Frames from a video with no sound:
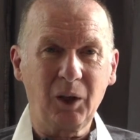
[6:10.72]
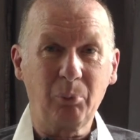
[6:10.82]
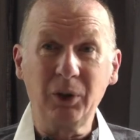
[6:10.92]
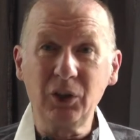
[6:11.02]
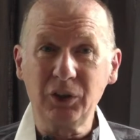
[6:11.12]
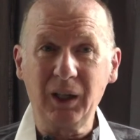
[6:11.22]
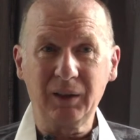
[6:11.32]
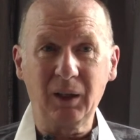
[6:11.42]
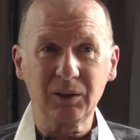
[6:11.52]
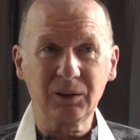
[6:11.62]

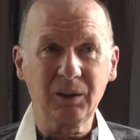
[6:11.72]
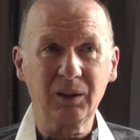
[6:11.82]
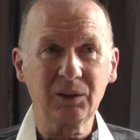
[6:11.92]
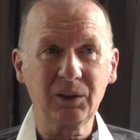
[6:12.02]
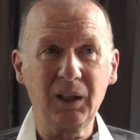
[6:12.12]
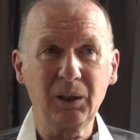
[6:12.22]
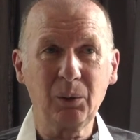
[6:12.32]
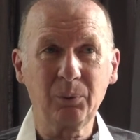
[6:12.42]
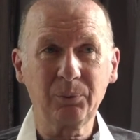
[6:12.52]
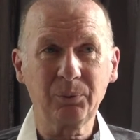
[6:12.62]
appreciate that, that
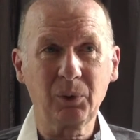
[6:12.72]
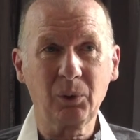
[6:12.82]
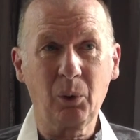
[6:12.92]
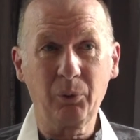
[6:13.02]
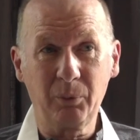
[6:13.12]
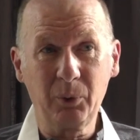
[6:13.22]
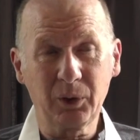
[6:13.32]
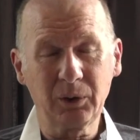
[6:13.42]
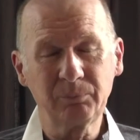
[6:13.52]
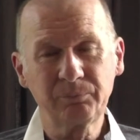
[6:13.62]
saying of, uh, of the
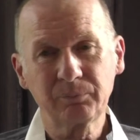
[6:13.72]
Buddha,